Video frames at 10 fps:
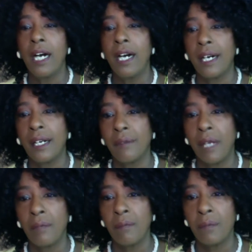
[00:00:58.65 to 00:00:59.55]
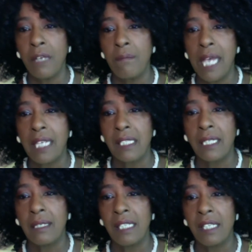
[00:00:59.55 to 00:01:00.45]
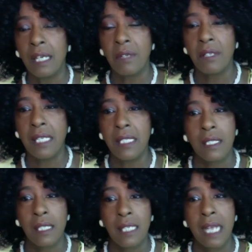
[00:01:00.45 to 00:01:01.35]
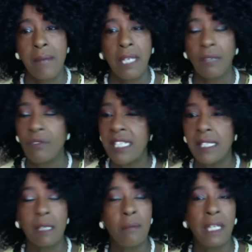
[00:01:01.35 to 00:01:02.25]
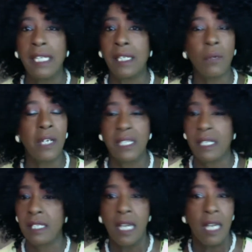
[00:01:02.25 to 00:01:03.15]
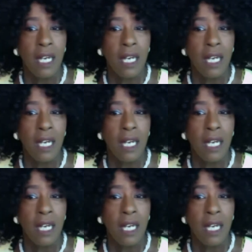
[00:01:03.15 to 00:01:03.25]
impact in terms of systemic racism and inequalities.